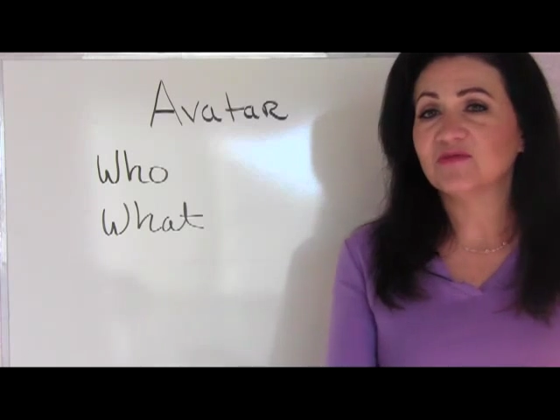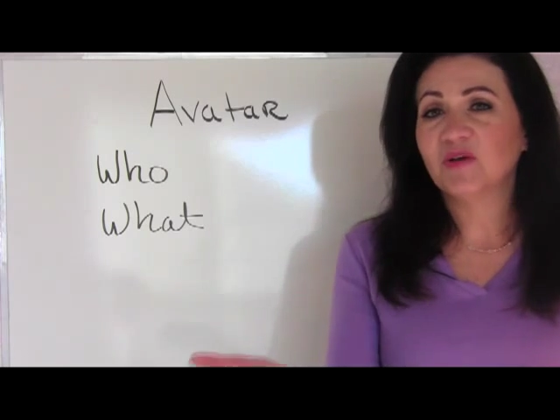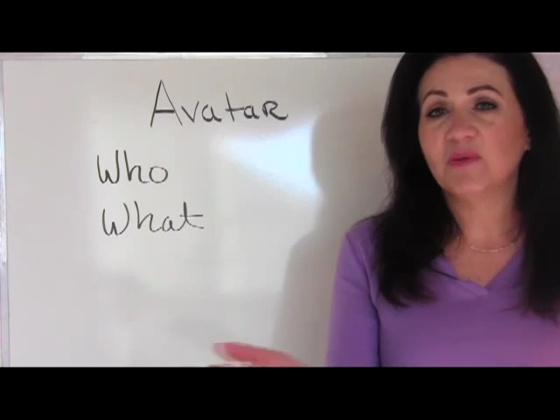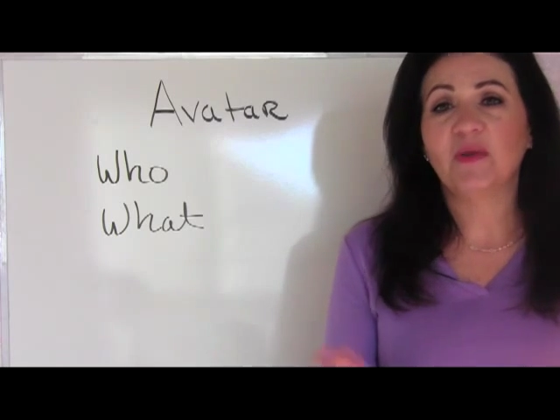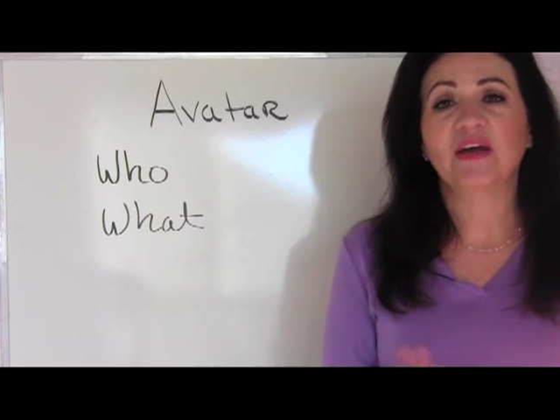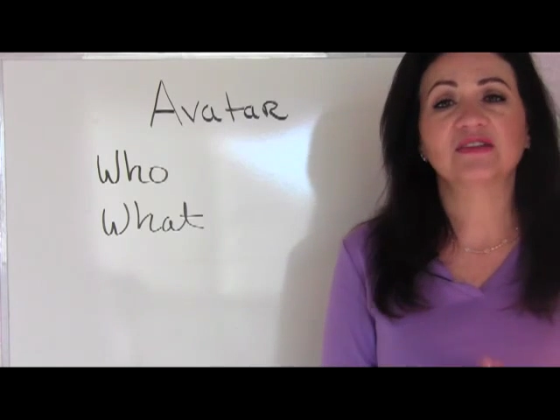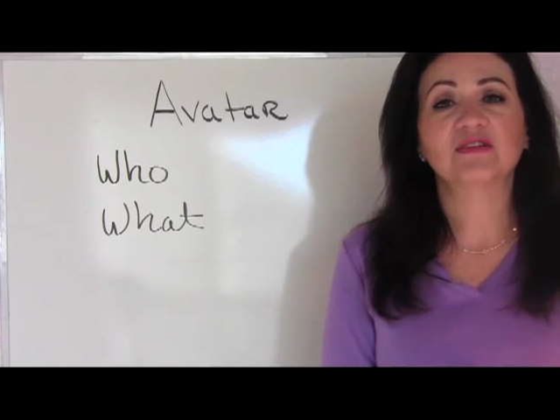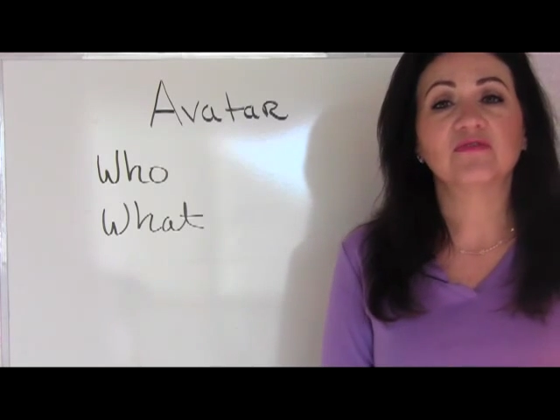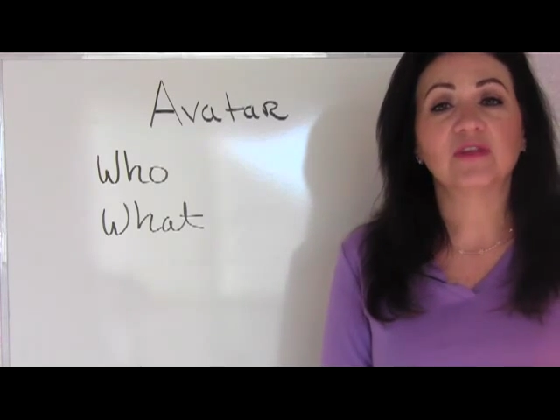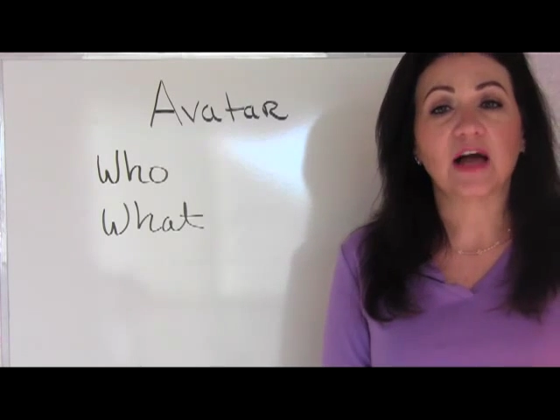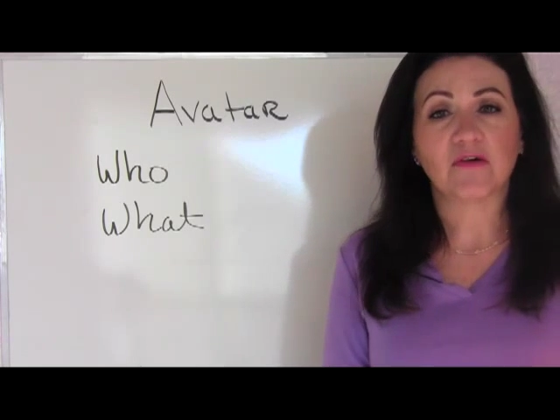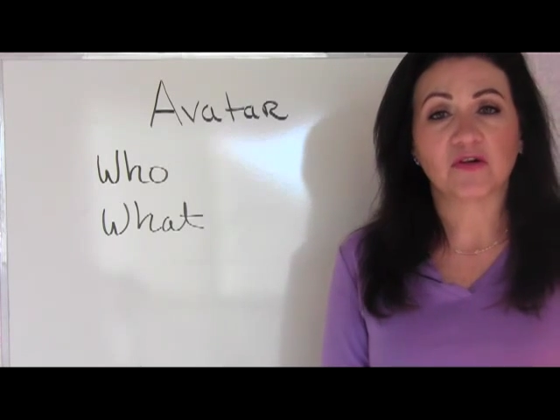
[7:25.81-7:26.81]
and we picked a
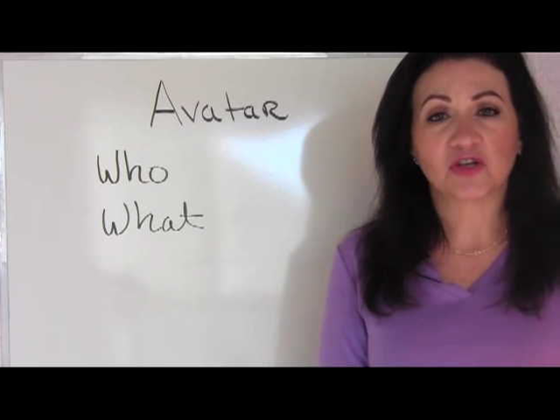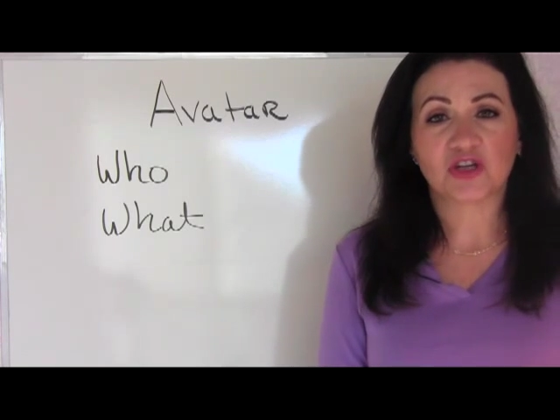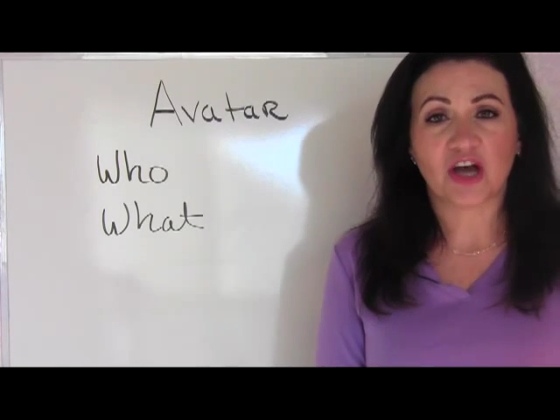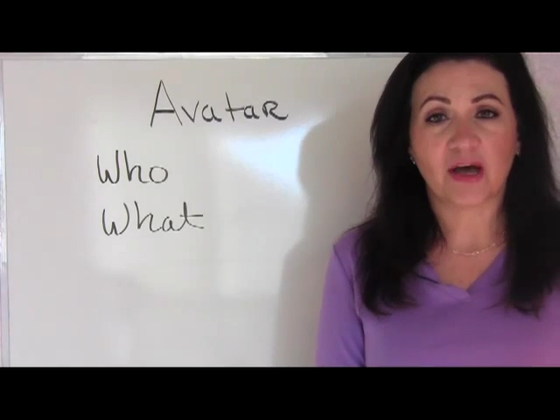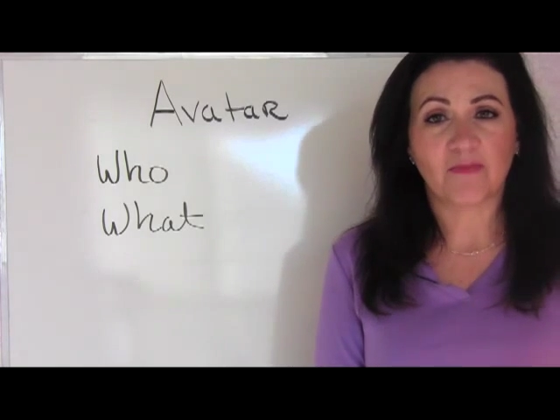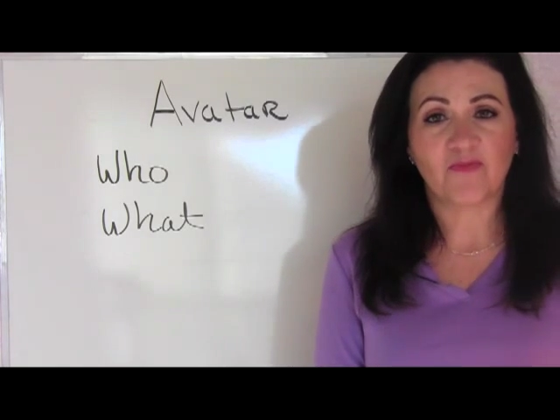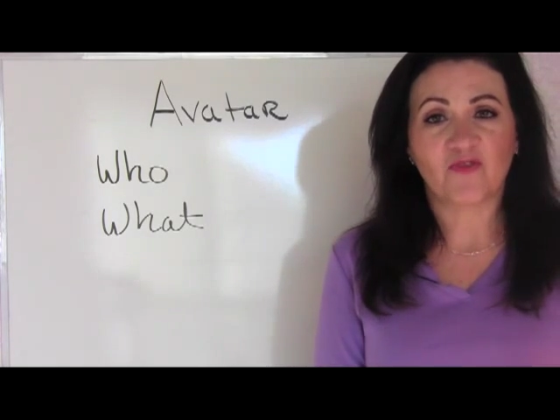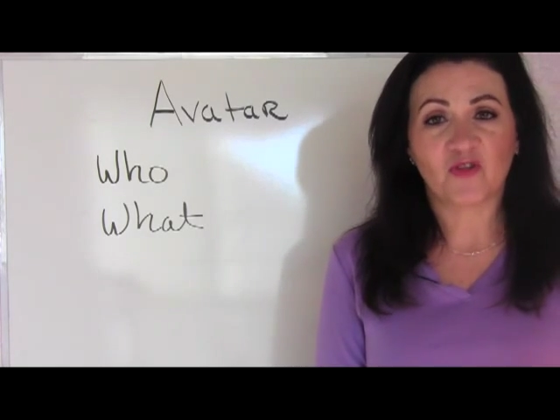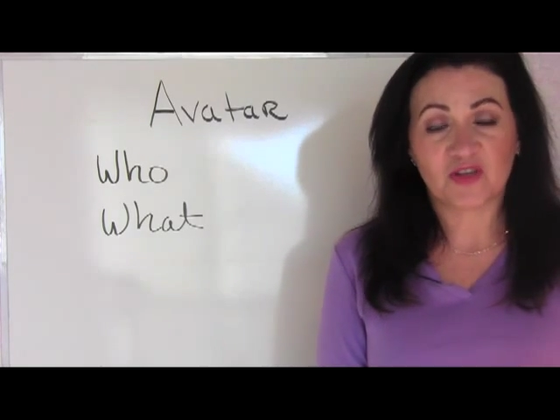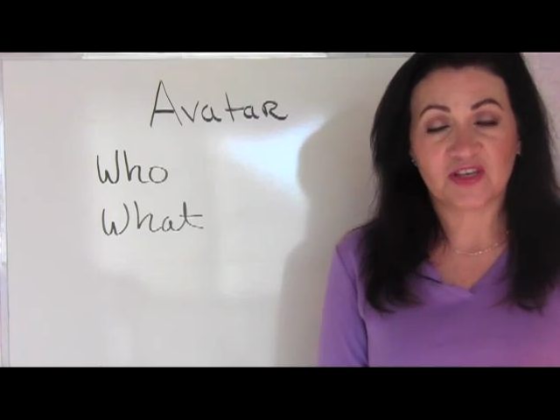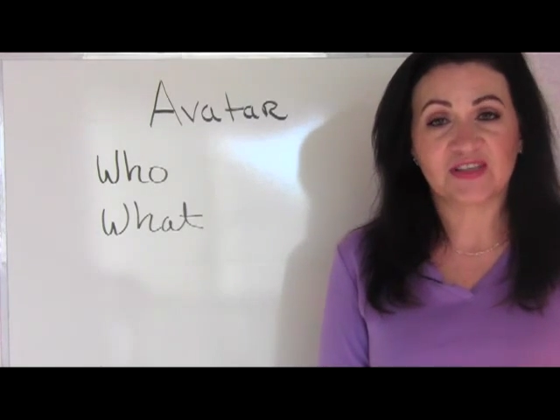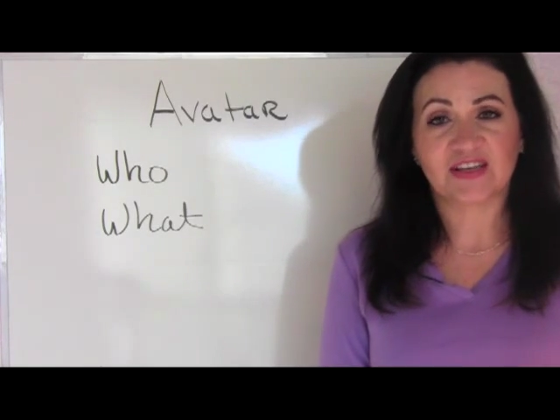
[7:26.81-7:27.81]
flower shop
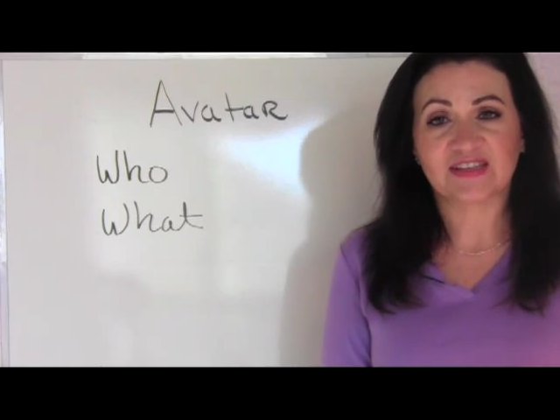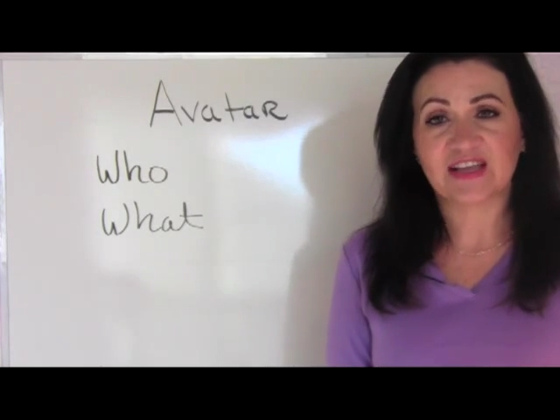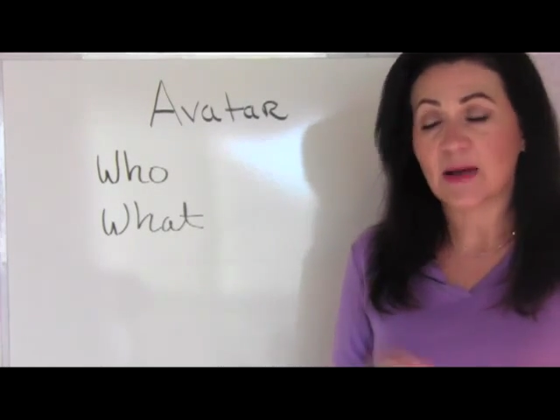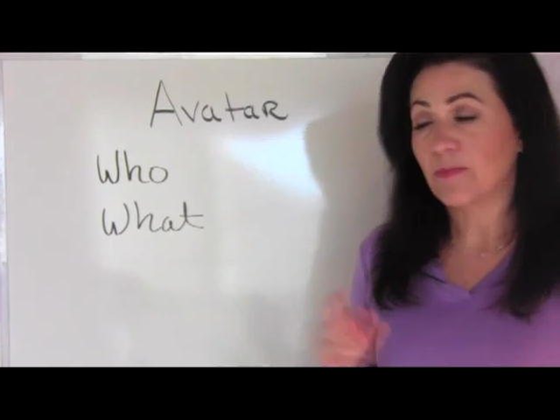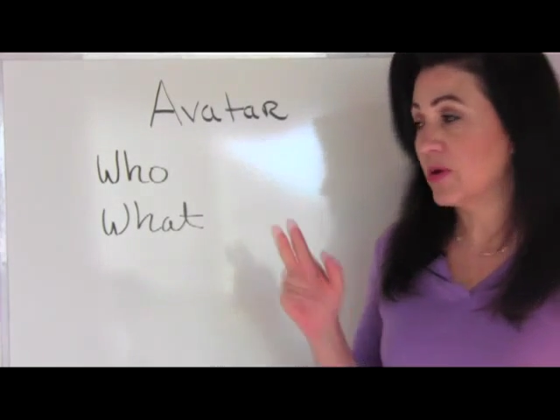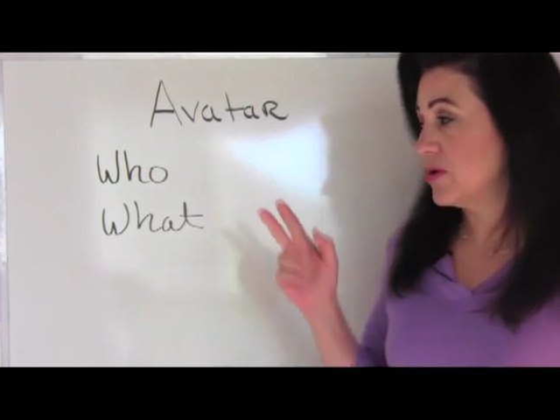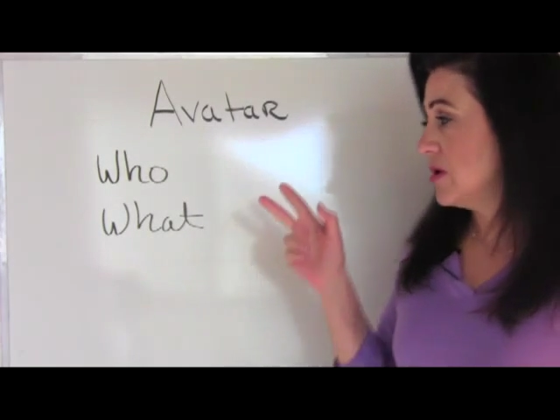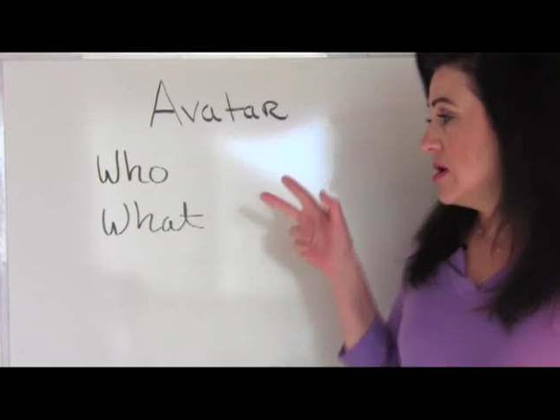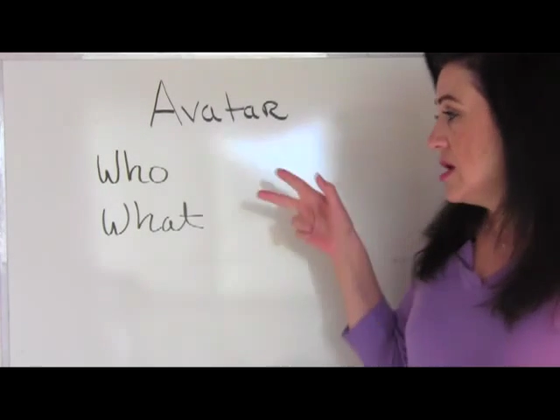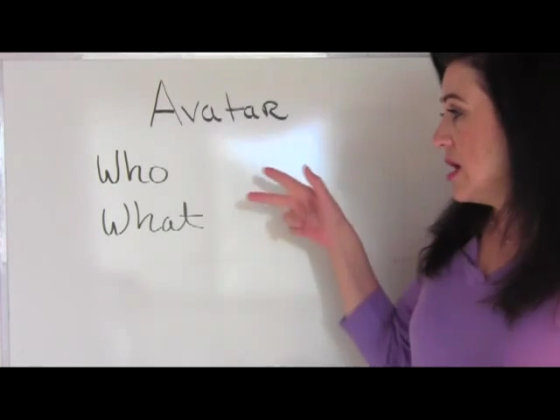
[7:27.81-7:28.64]
for this example